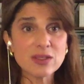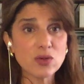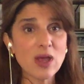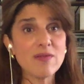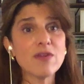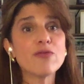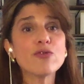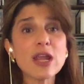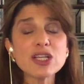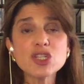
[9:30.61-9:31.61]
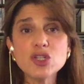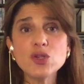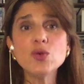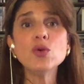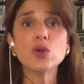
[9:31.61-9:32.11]
to have a fresh
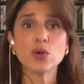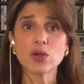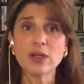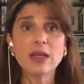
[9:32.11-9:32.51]
new look